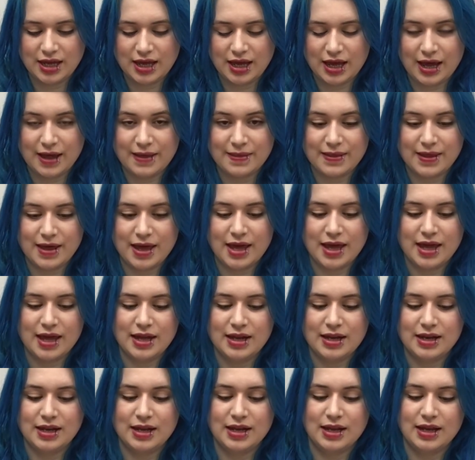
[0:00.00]
and then
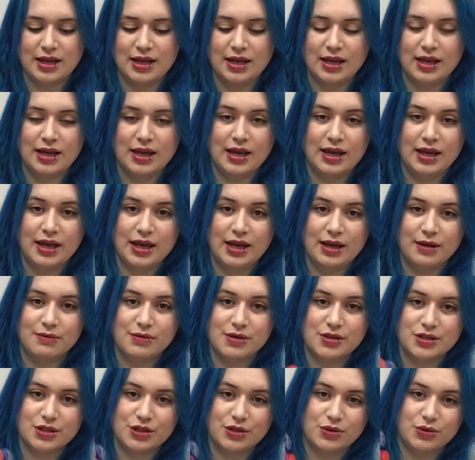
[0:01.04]
I'm
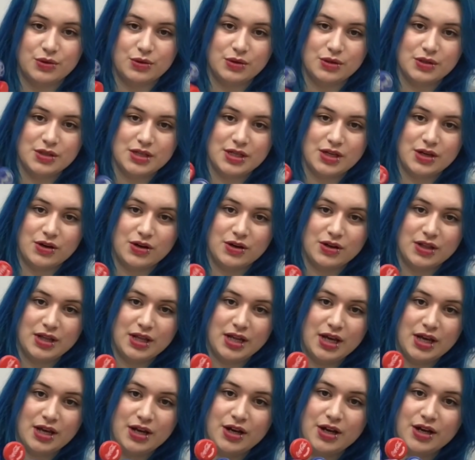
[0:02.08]
just going to hold it on
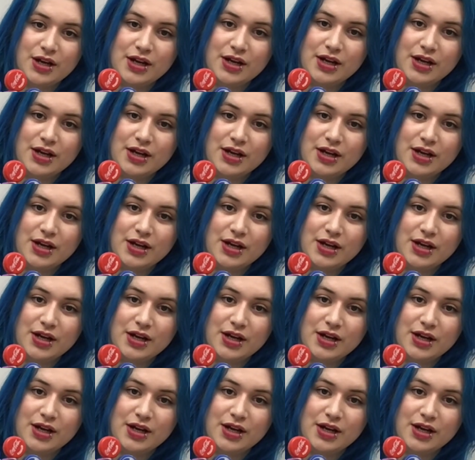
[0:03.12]
there,